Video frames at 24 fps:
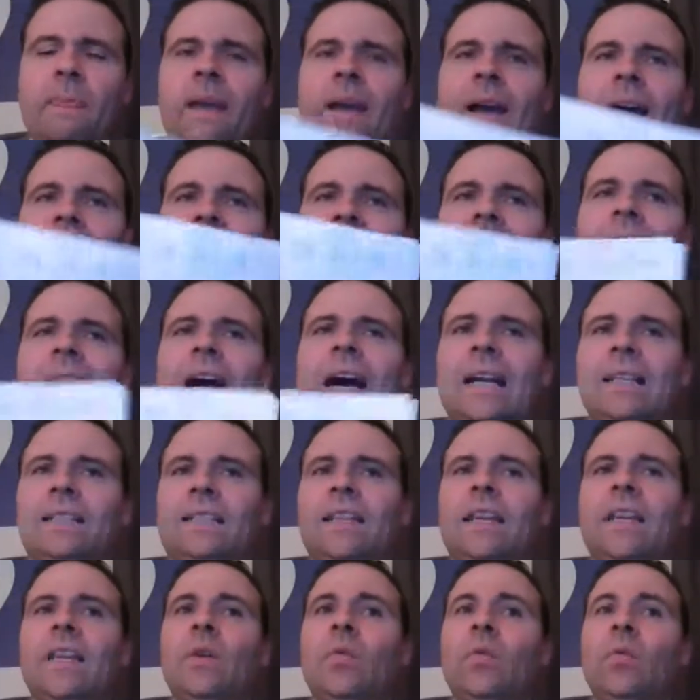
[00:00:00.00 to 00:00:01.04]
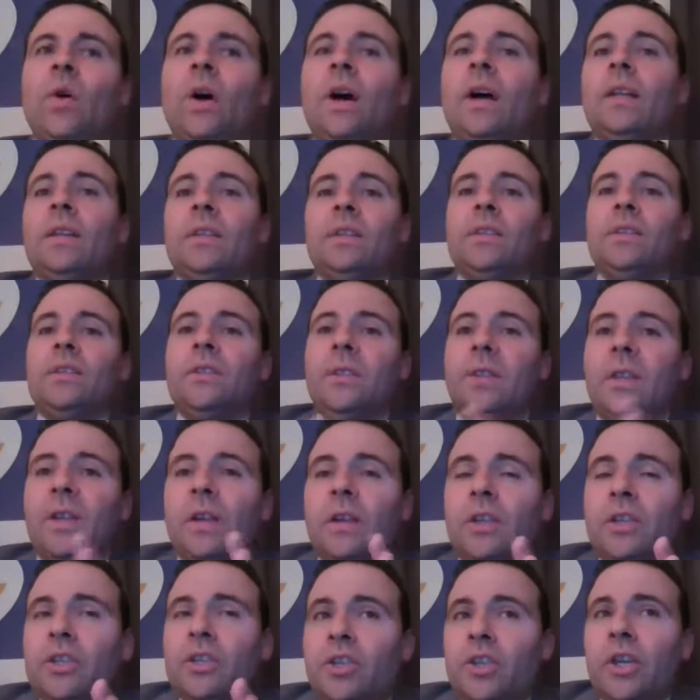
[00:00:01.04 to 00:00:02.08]
I tell you what,
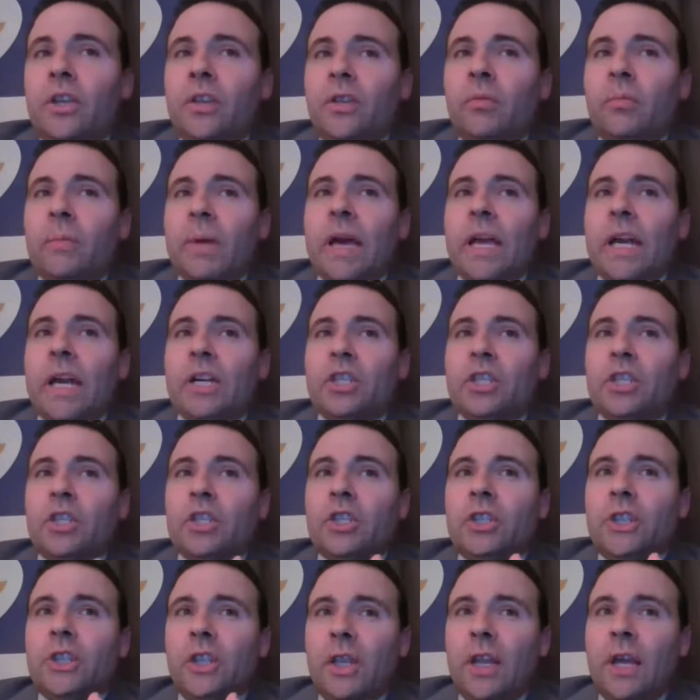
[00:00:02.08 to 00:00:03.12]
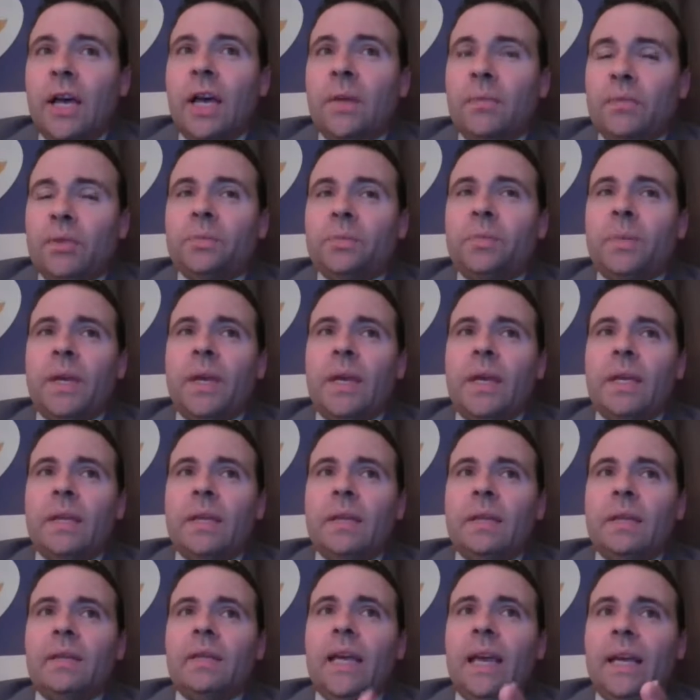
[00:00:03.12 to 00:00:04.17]
general managers love speed.
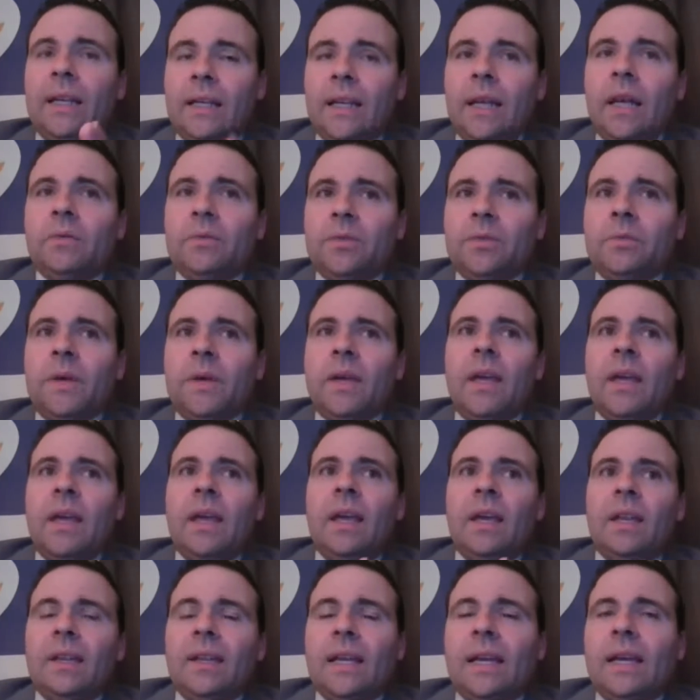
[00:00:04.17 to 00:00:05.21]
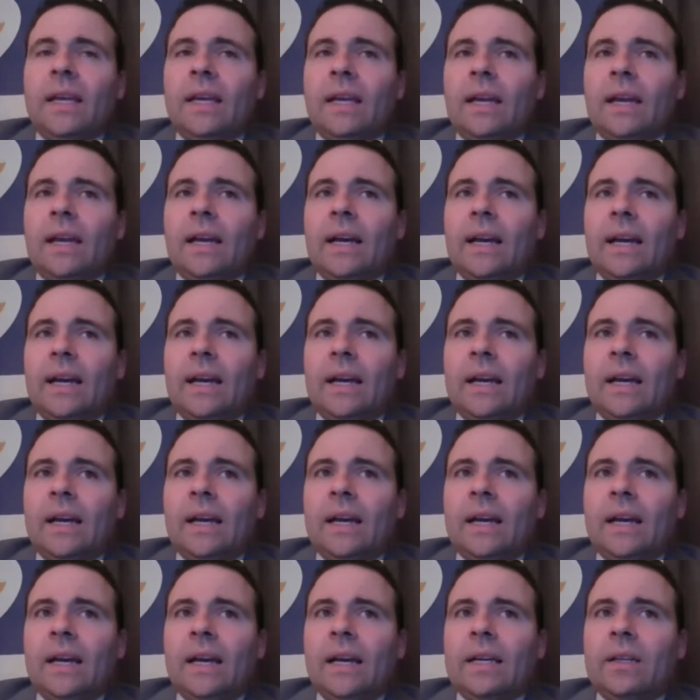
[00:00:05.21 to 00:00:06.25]
They love speed.
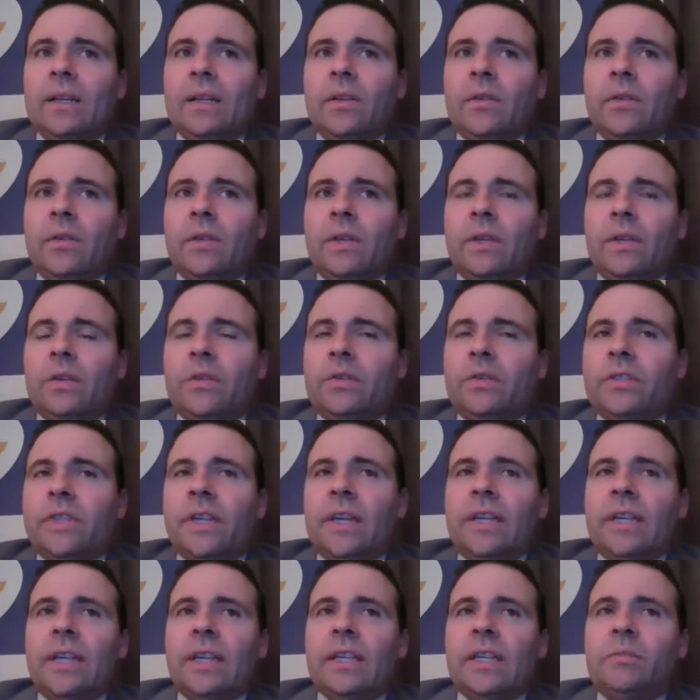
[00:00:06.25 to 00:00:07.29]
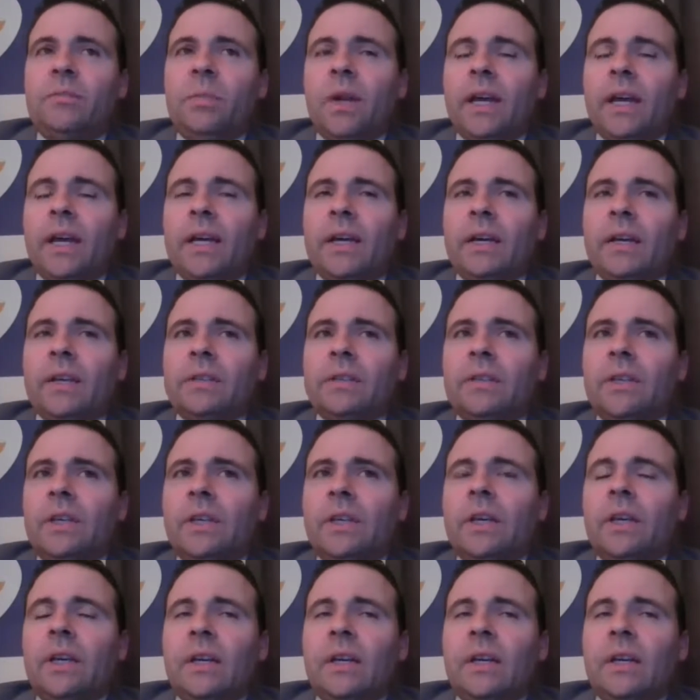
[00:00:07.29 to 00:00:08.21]
You see these players.